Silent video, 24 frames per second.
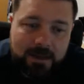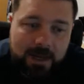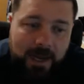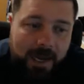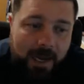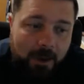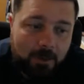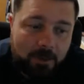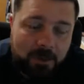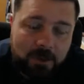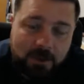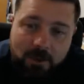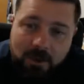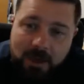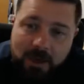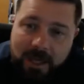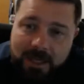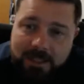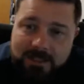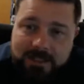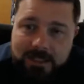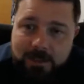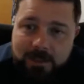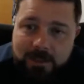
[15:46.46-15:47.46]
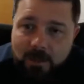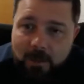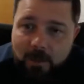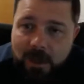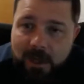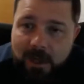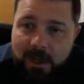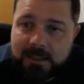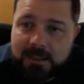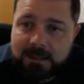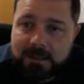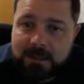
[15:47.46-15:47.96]
I would utilize them in
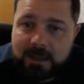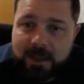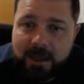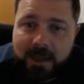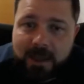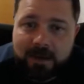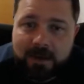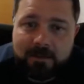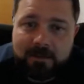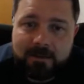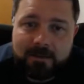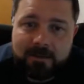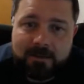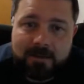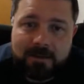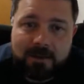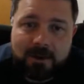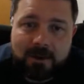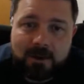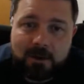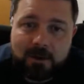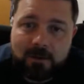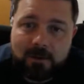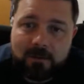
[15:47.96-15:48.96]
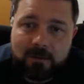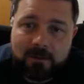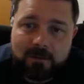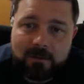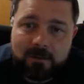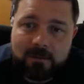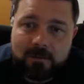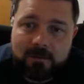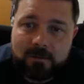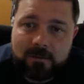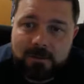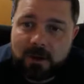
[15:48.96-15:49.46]
ways that you know
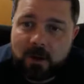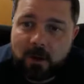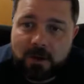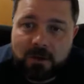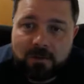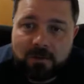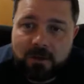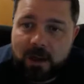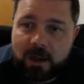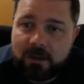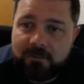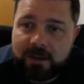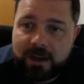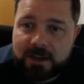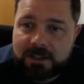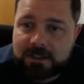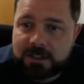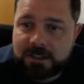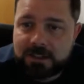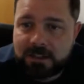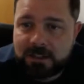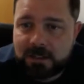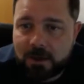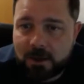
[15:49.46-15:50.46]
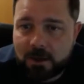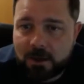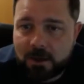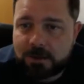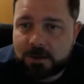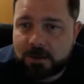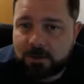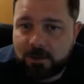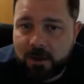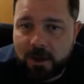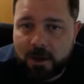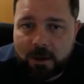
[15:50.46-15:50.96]
don't involve X's and
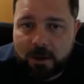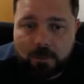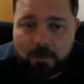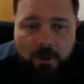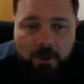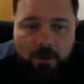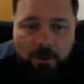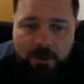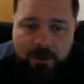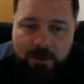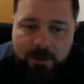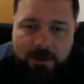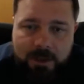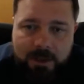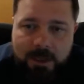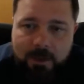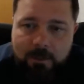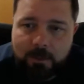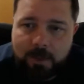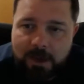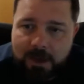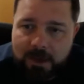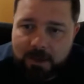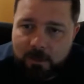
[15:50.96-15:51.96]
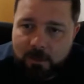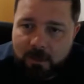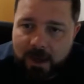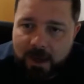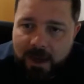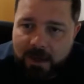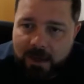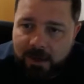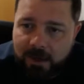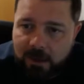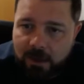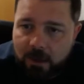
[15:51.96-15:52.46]
O's or volleyball. That anybody can put
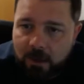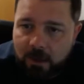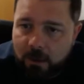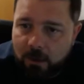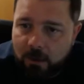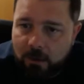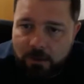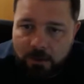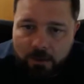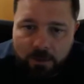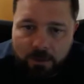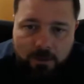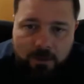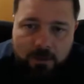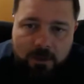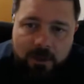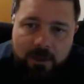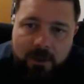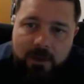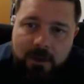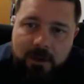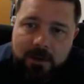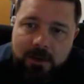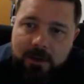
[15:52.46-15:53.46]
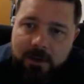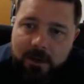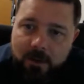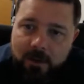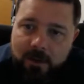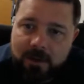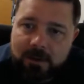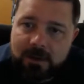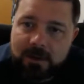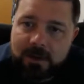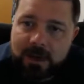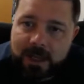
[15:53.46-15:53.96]
out a cone or you know
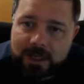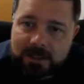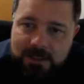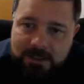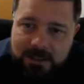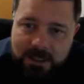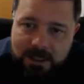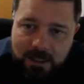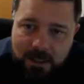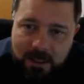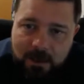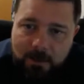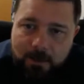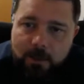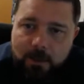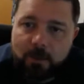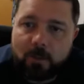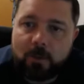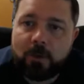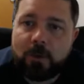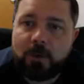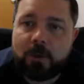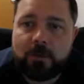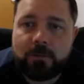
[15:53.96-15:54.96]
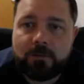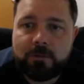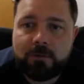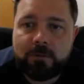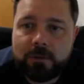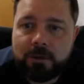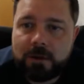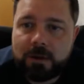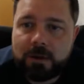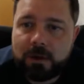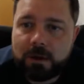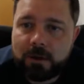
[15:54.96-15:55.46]
get the net set up or
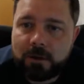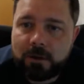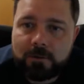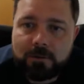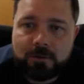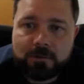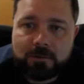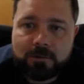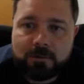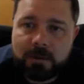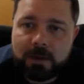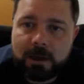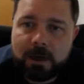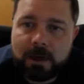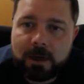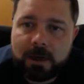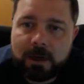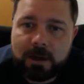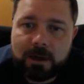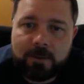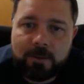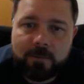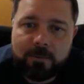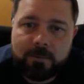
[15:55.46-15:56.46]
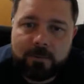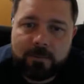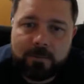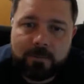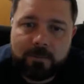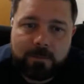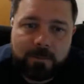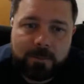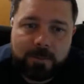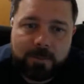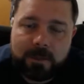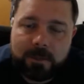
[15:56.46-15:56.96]
you know um,
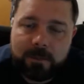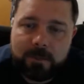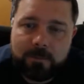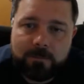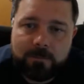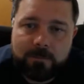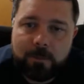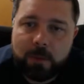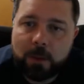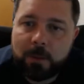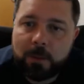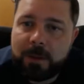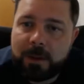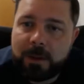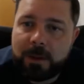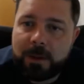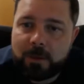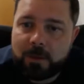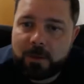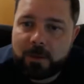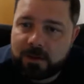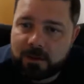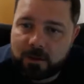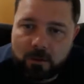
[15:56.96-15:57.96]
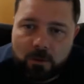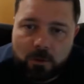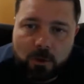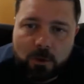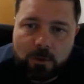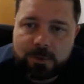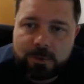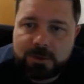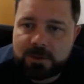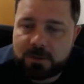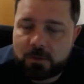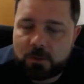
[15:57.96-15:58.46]
put people into
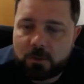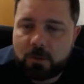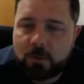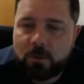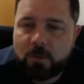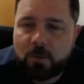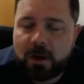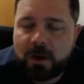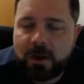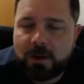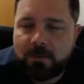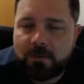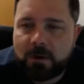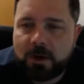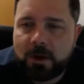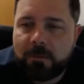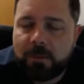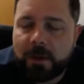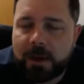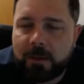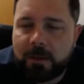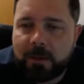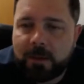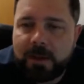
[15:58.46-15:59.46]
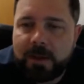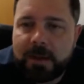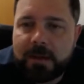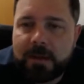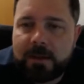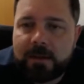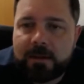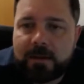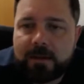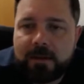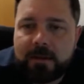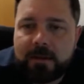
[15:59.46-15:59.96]
groups or whatever it may be.